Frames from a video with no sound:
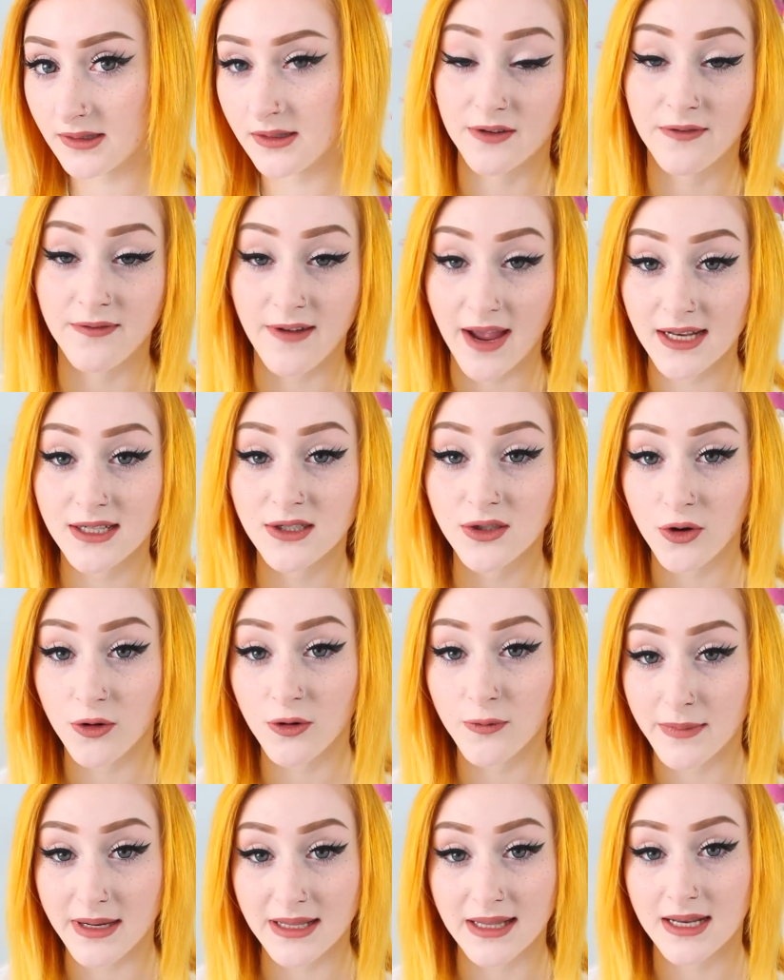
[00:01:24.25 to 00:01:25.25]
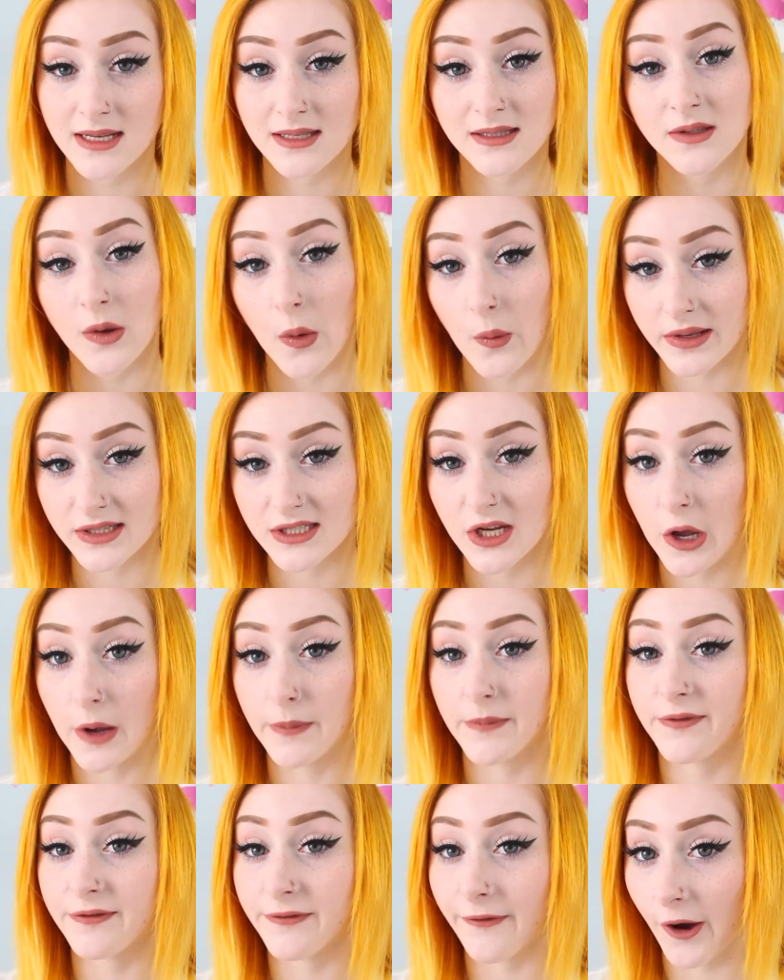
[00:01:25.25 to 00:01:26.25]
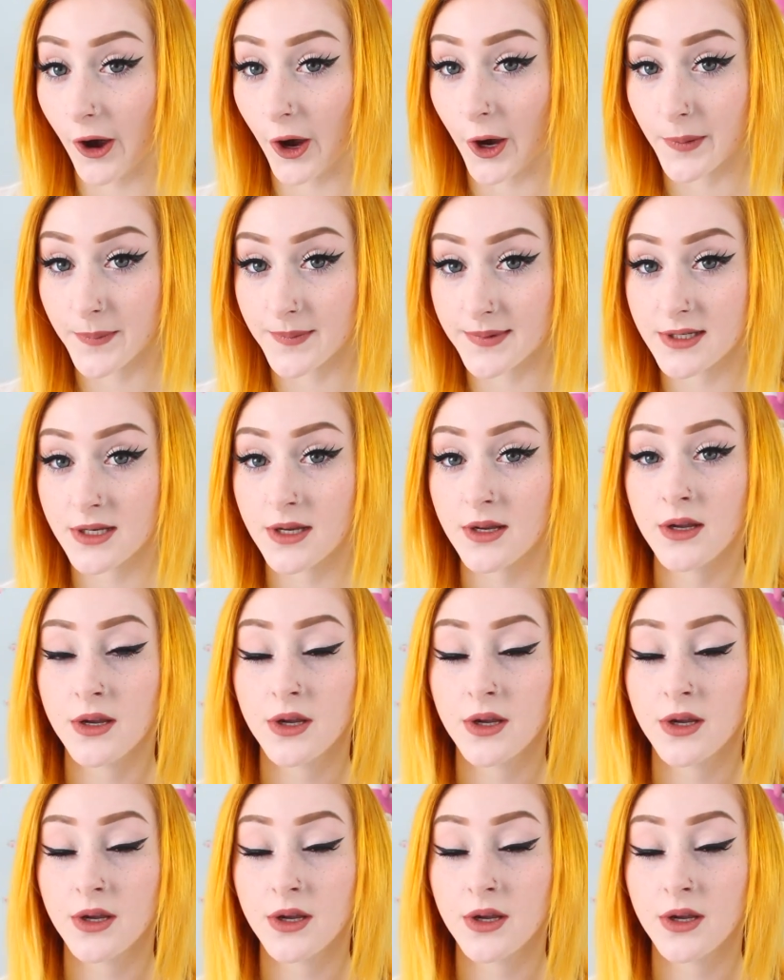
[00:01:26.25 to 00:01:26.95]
The vet told me this, so it's confirmed.